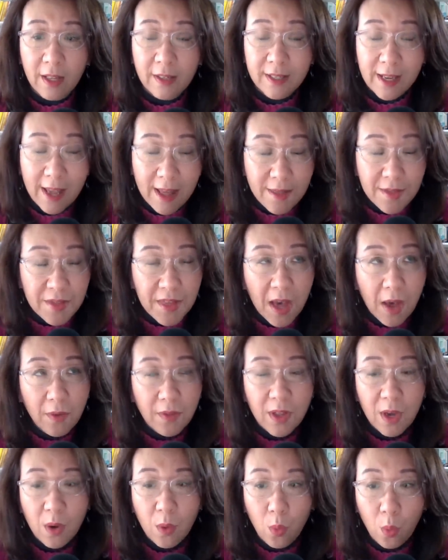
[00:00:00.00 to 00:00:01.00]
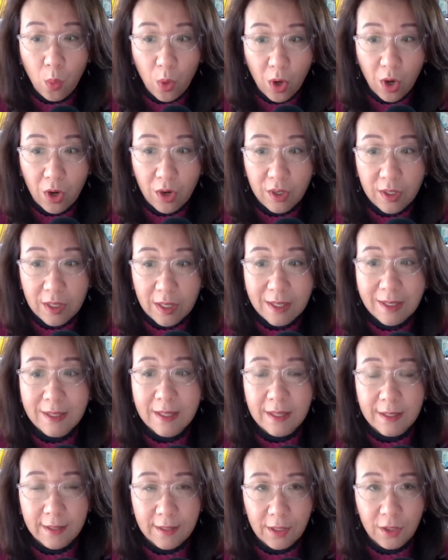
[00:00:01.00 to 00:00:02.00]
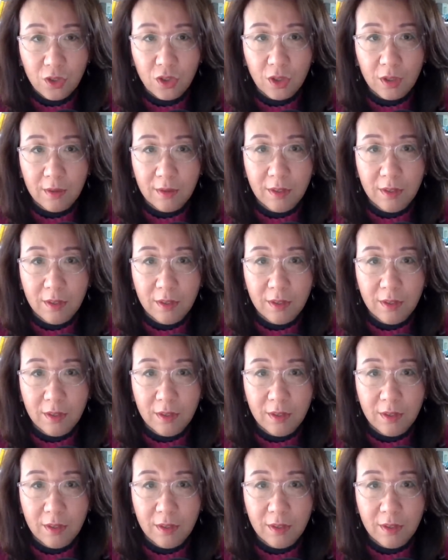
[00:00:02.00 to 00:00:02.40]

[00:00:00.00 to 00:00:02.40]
ten thousand word decision.